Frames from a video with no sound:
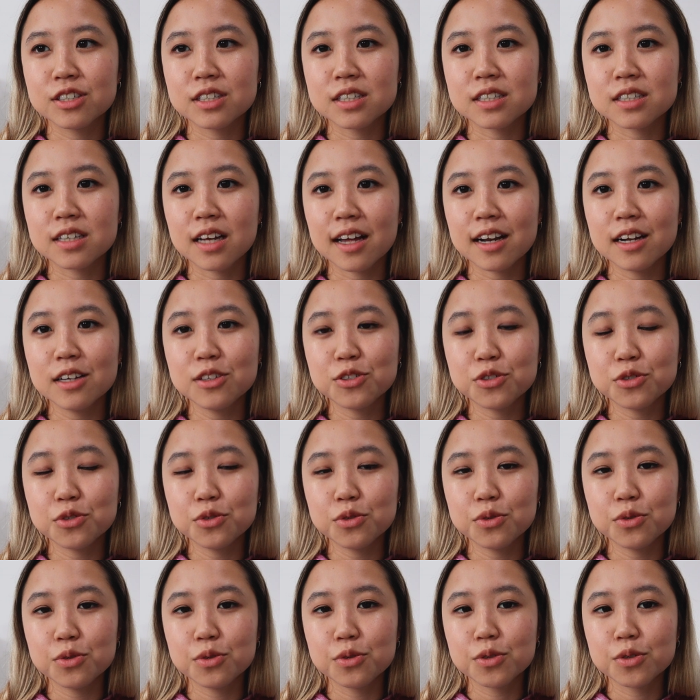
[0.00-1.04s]
just started
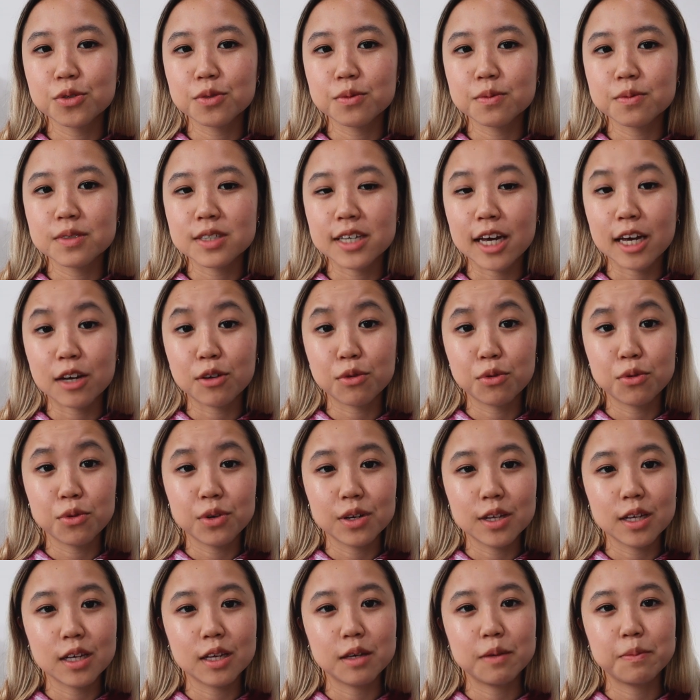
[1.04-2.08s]
to take
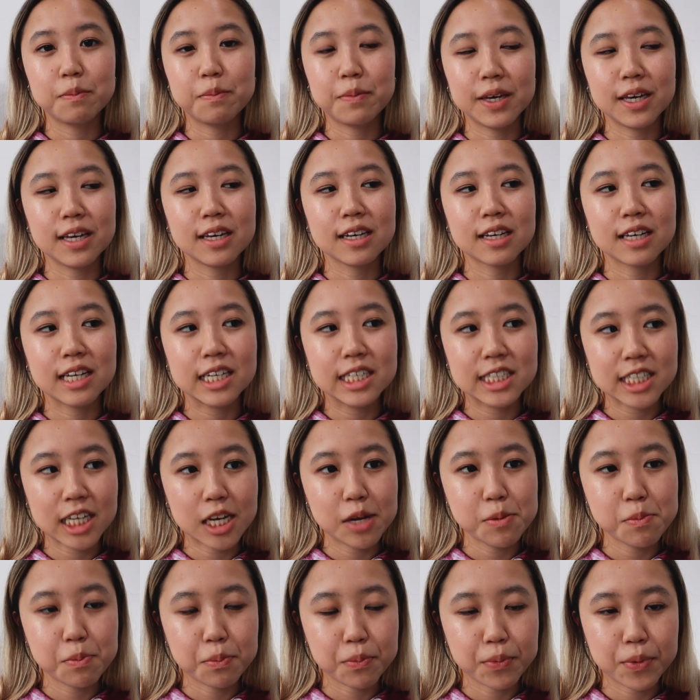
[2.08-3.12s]
really big,
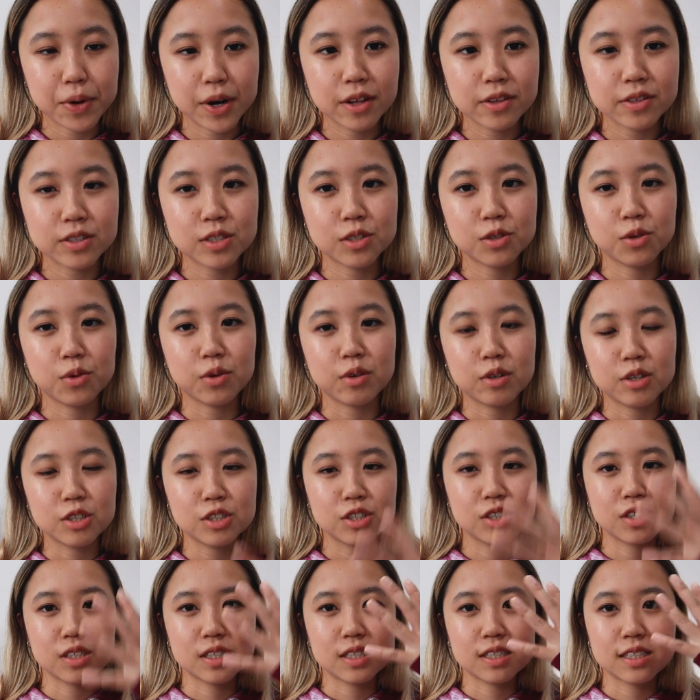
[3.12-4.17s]
deep breaths in order to
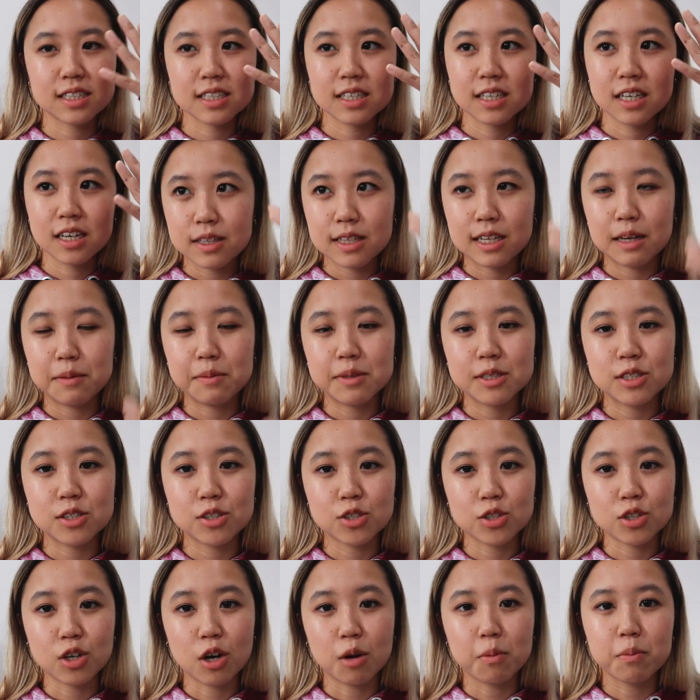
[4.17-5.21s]
just let me
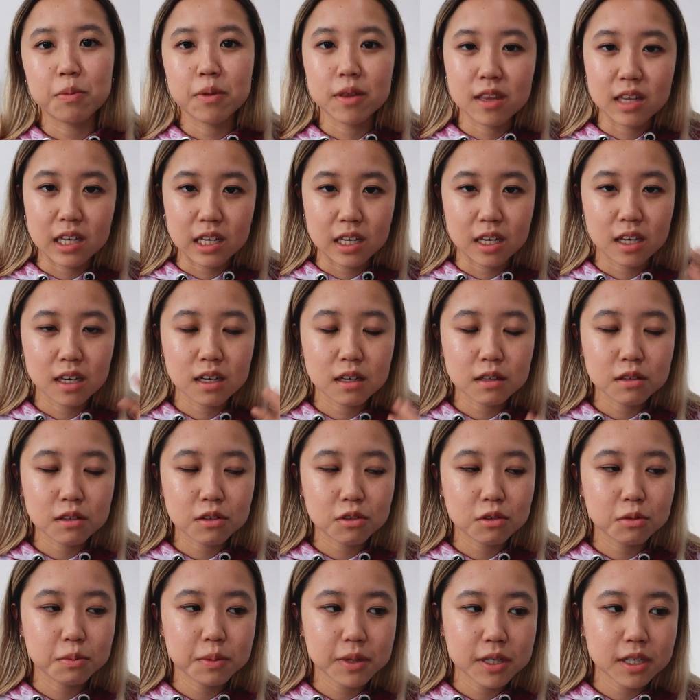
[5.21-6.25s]
stop thinking a
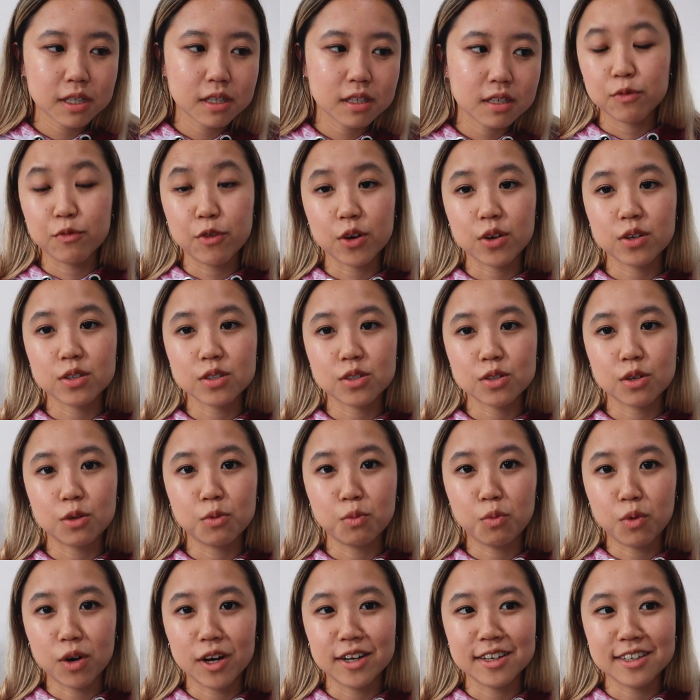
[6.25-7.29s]
little bit. Focused
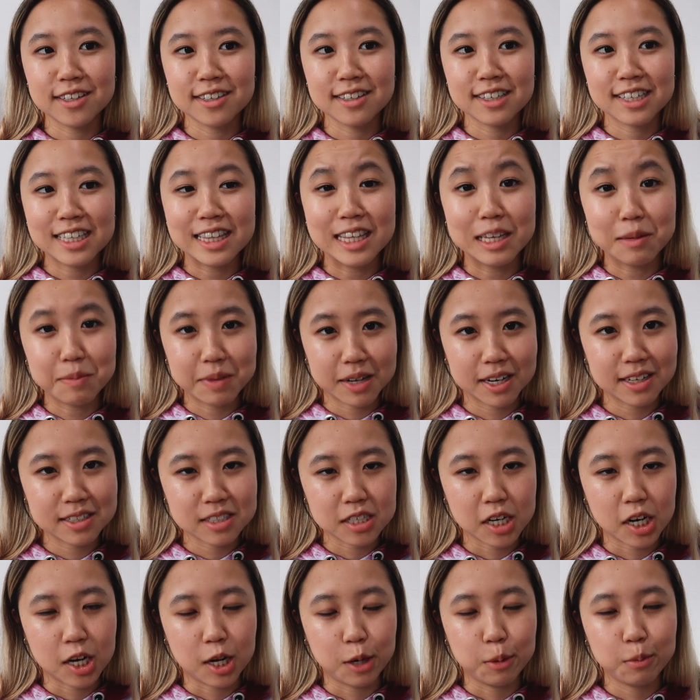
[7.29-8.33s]
on one limb at a
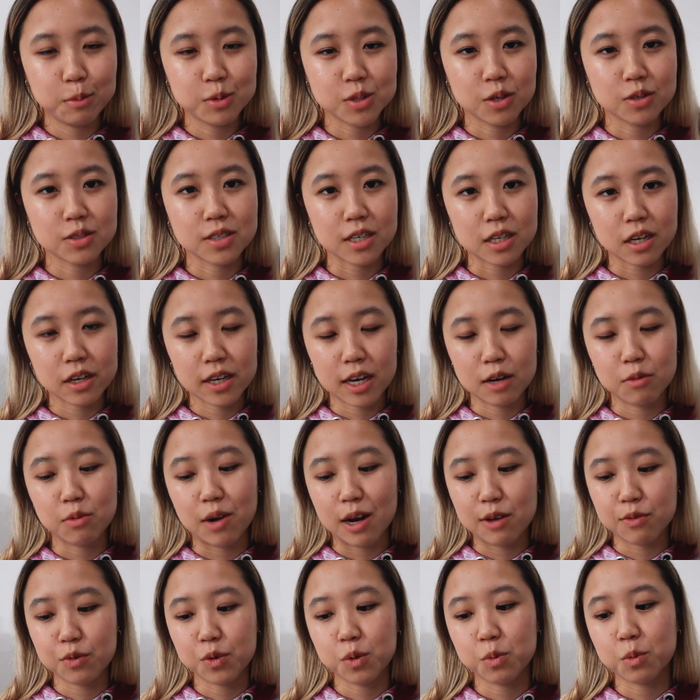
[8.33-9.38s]
time. So I was like, okay,
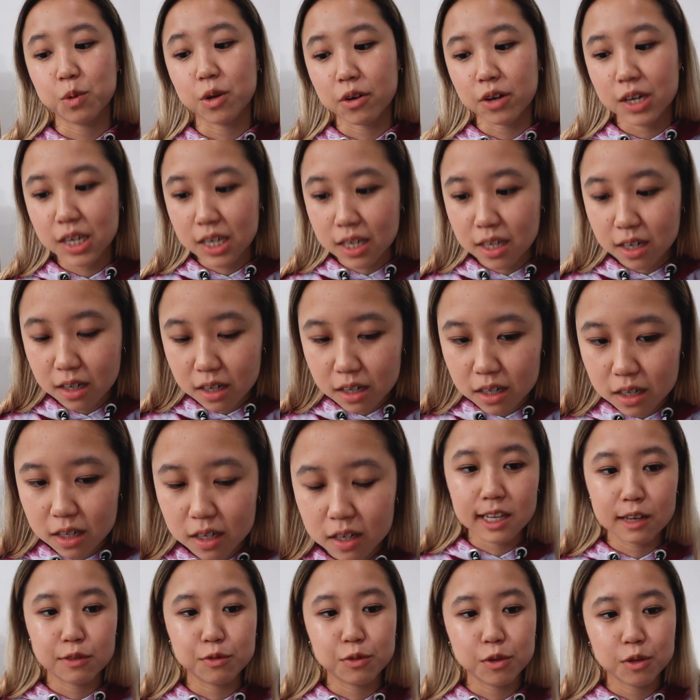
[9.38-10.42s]
right foot will go here,
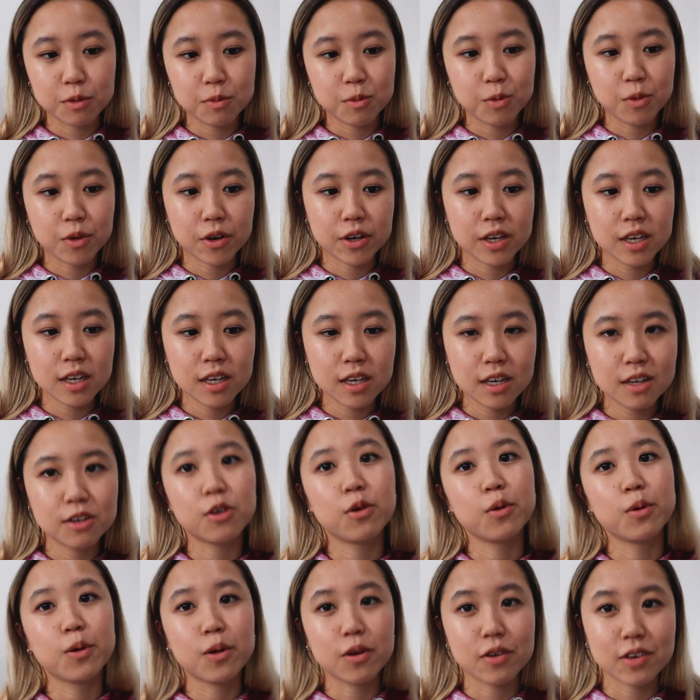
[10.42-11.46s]
left foot will go here, no,
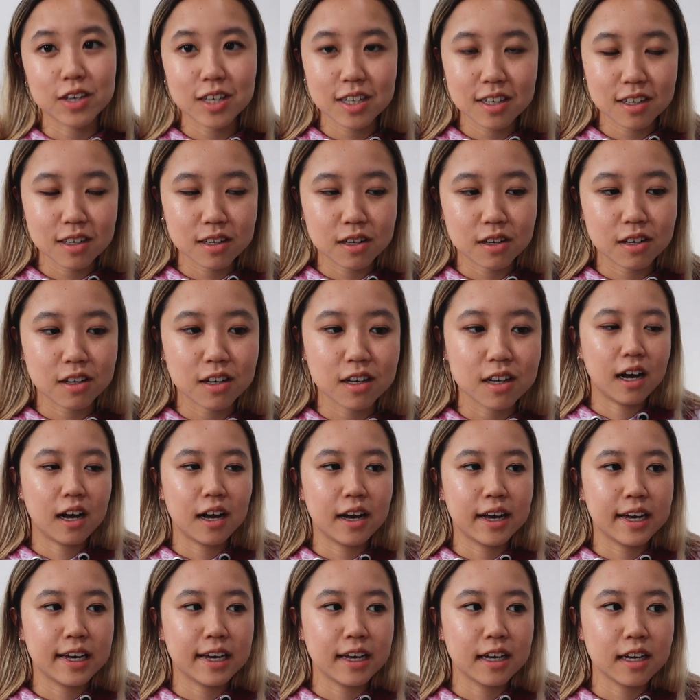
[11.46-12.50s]
it'll go here.
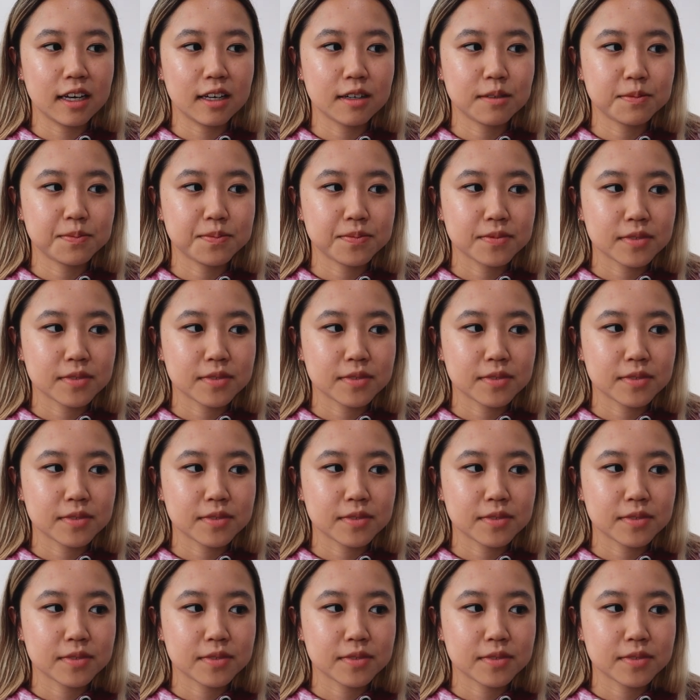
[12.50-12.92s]
I